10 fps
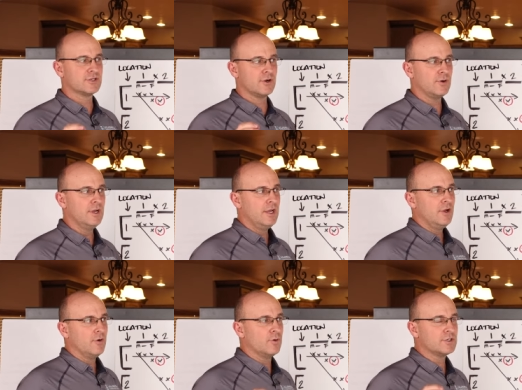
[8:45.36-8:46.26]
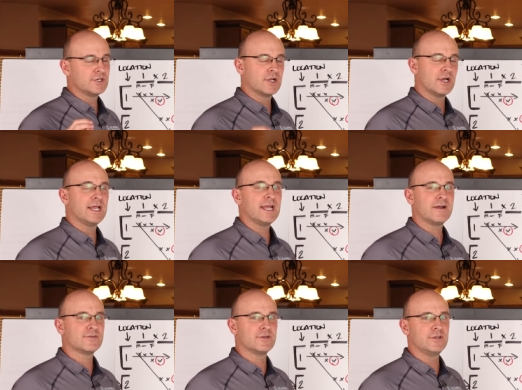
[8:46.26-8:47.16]
So what you're going to
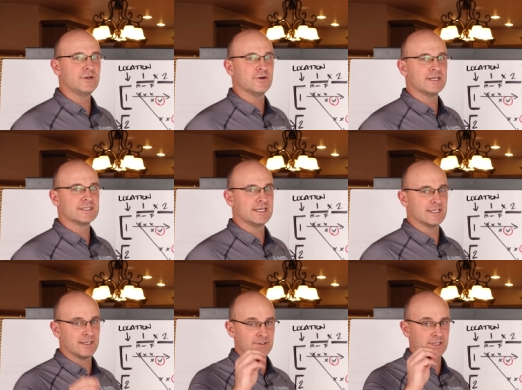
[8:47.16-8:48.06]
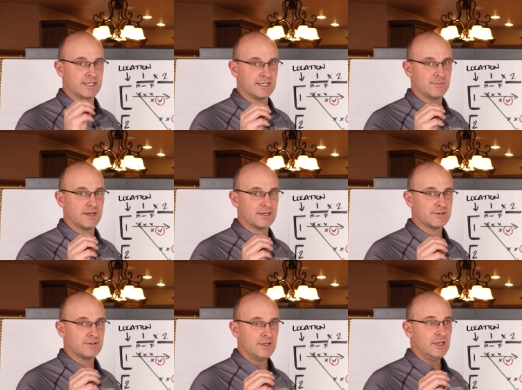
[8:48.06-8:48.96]
have to do is get them to think about
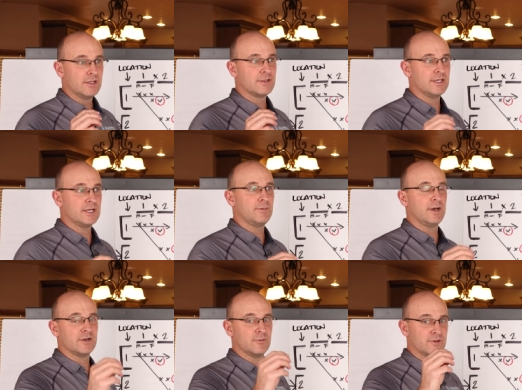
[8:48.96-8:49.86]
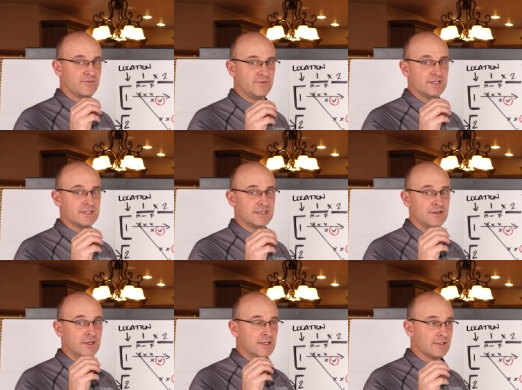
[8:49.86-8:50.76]
it, think about it with feeling,
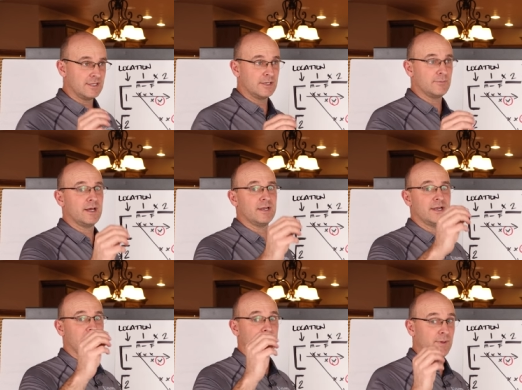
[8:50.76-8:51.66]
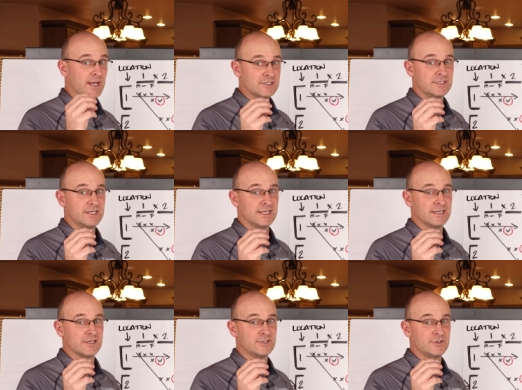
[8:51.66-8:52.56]
think about it and imagine it
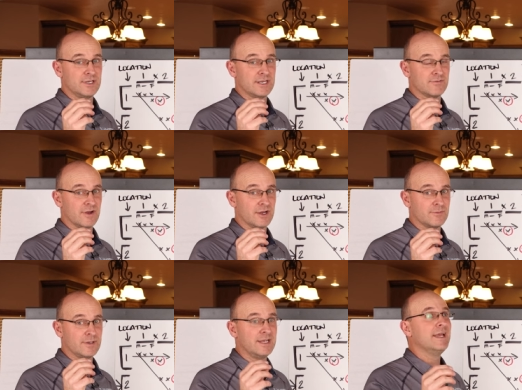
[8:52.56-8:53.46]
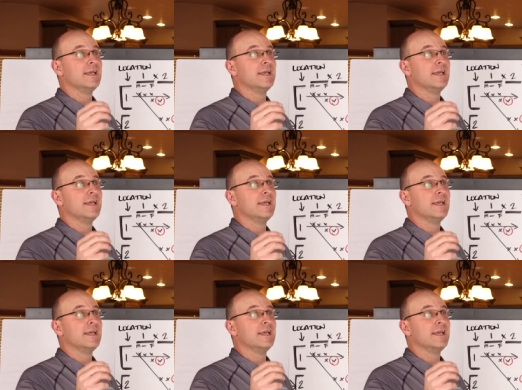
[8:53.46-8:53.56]
in a 2D environment,